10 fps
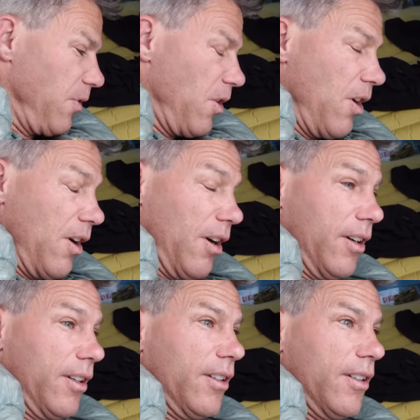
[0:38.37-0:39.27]
Oh,
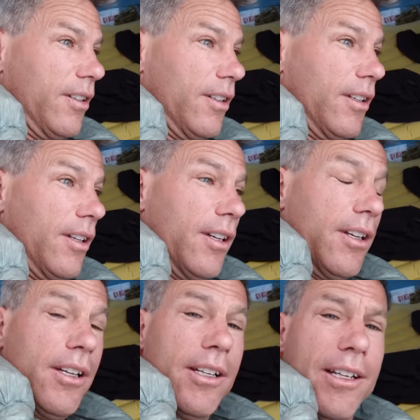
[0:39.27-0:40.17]

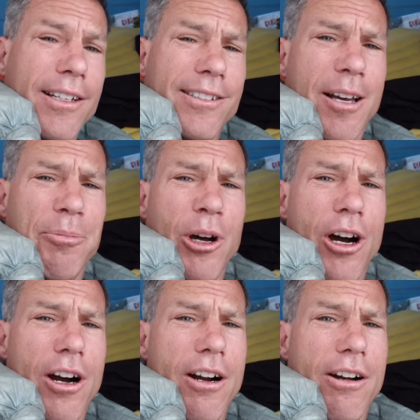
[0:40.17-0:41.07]
I slept
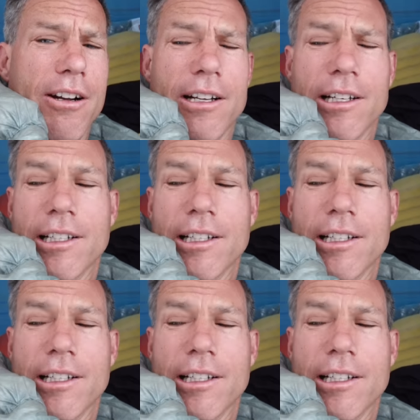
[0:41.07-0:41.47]
hard,